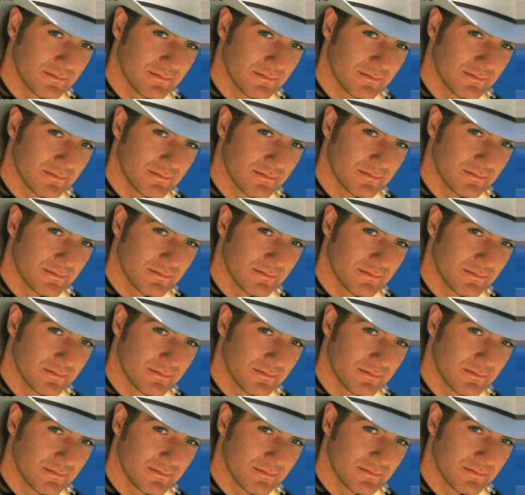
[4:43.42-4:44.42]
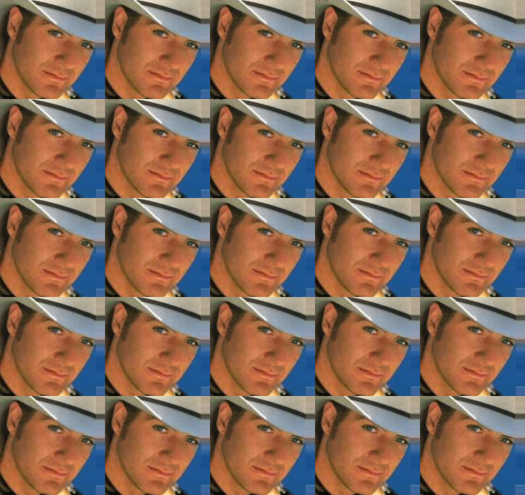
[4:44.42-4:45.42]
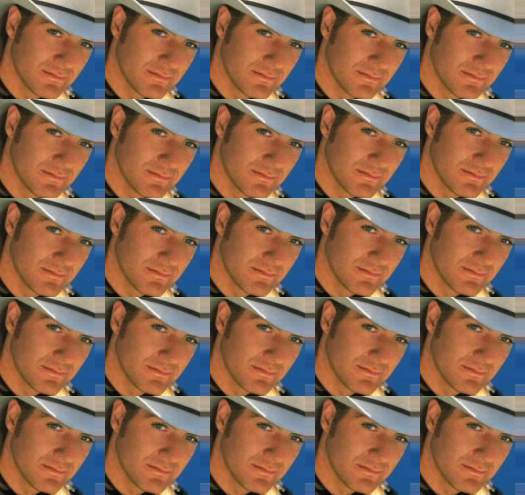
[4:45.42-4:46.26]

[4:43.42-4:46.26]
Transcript: (silent)